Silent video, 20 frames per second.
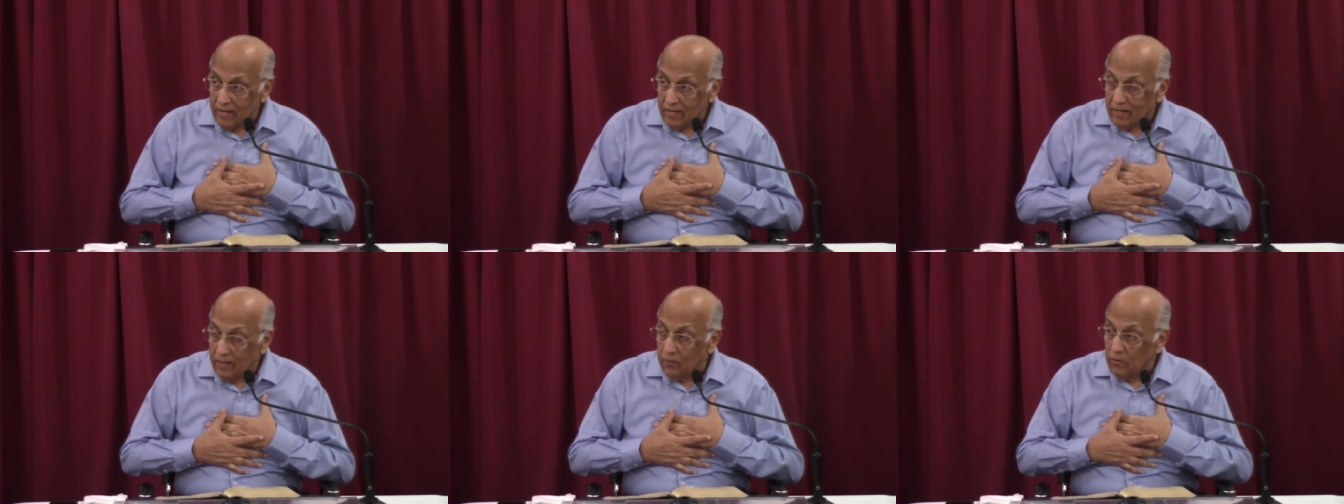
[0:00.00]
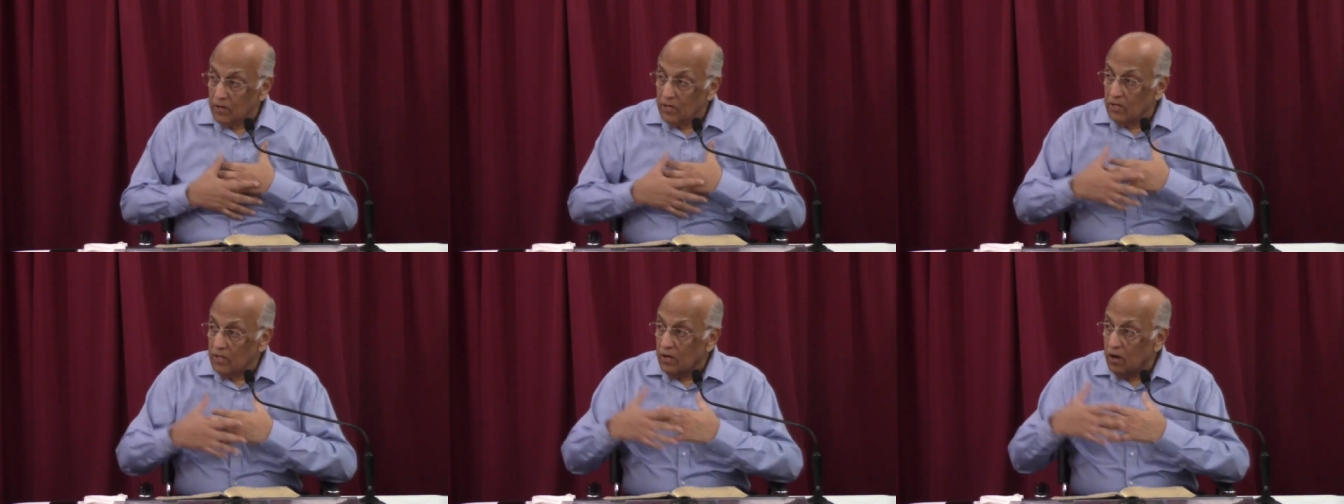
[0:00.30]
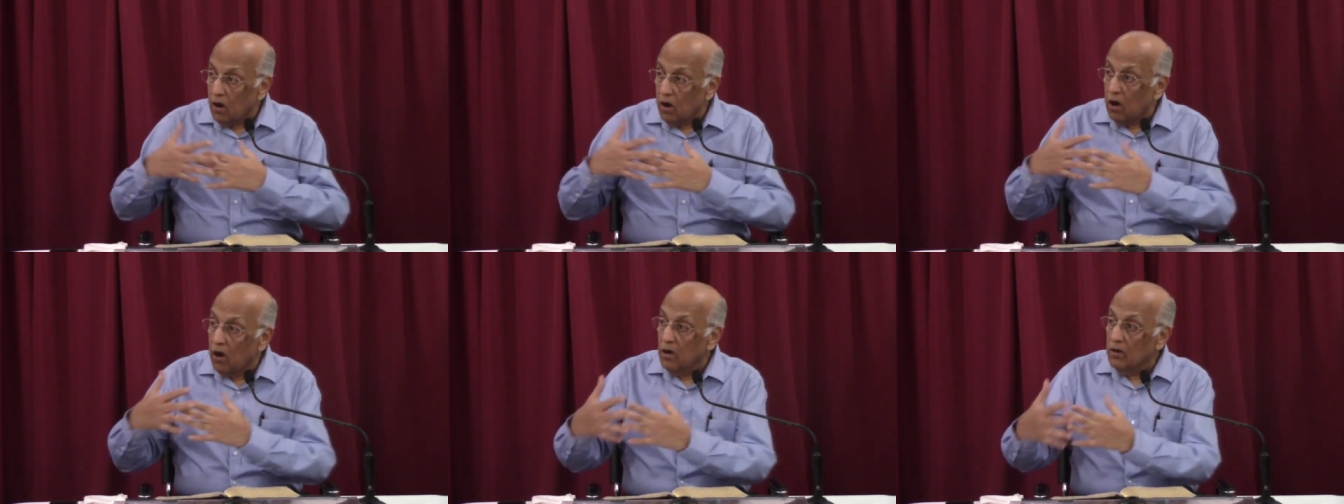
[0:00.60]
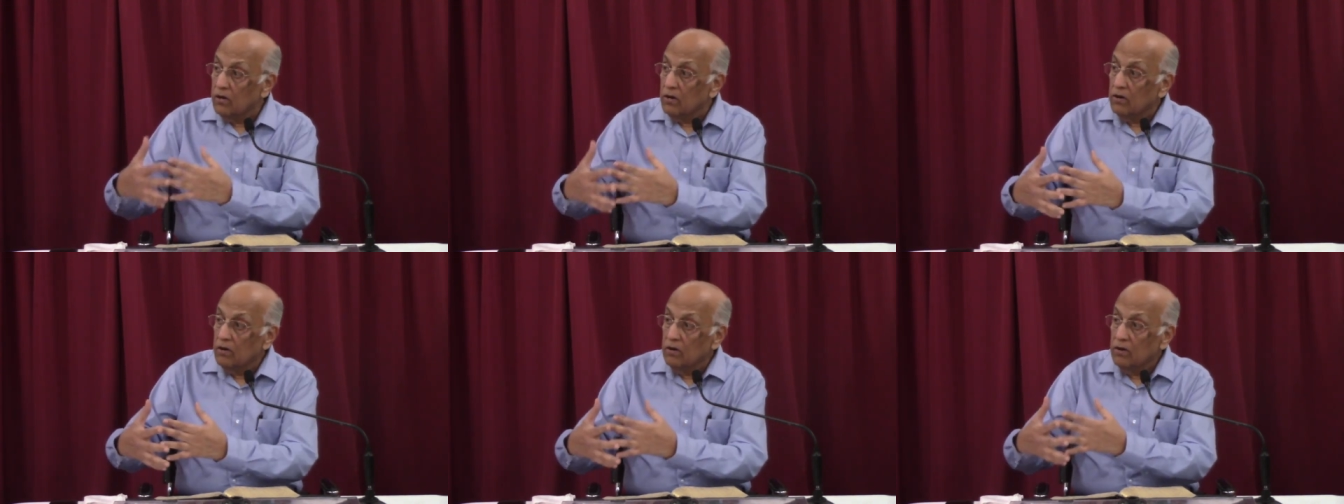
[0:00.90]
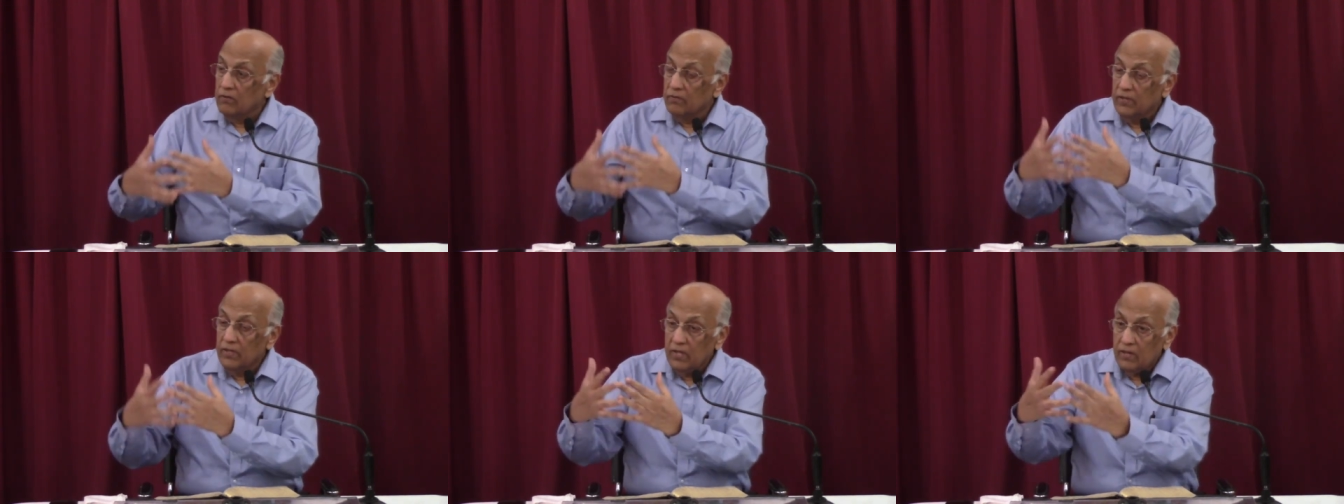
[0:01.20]
They wanted the honor
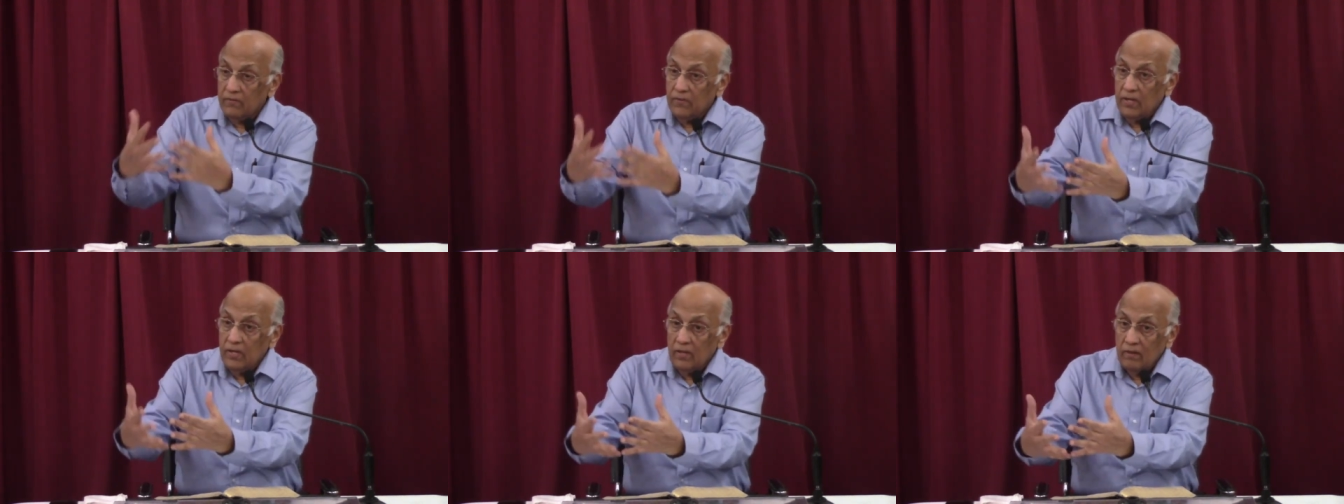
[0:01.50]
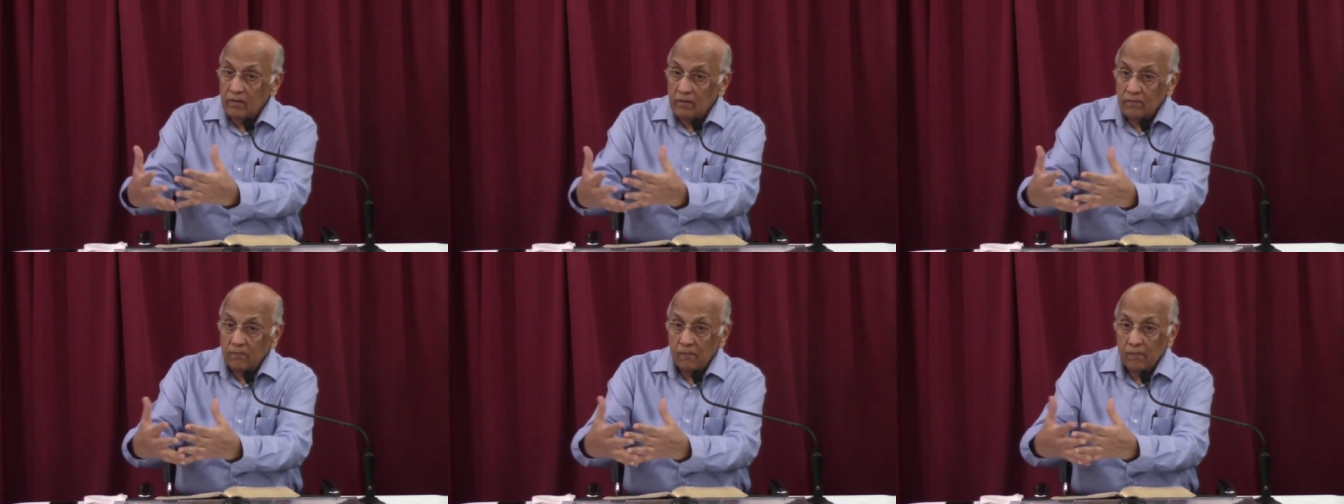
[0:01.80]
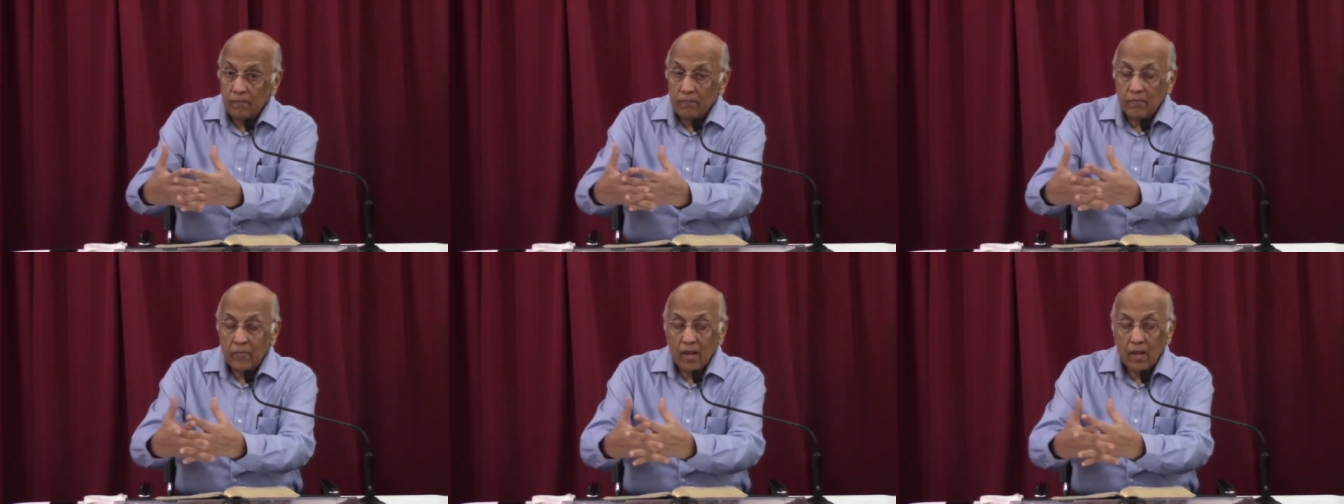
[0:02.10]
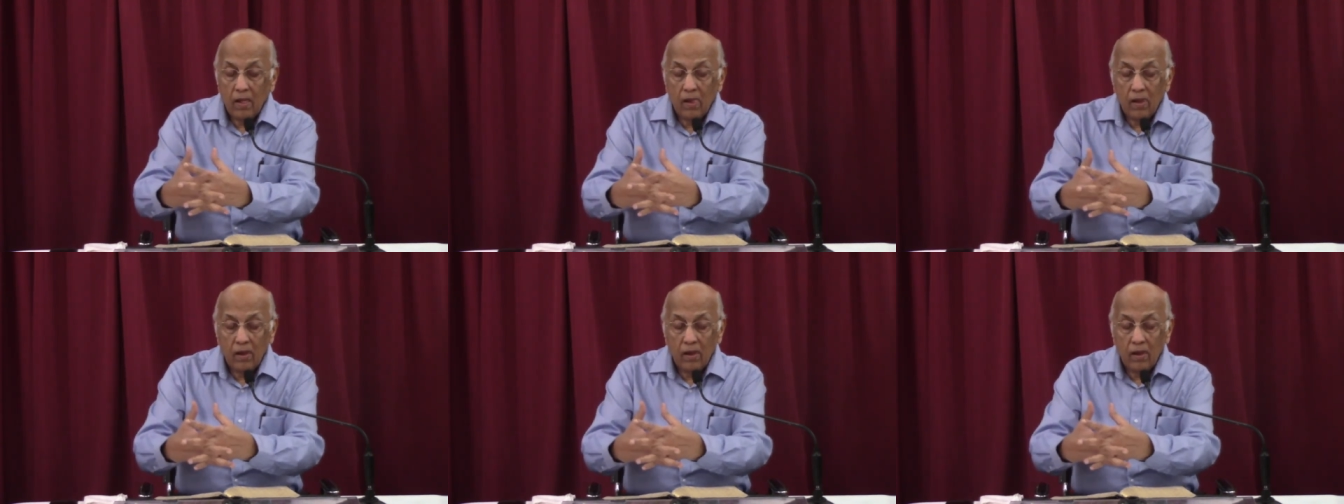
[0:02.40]
of giving,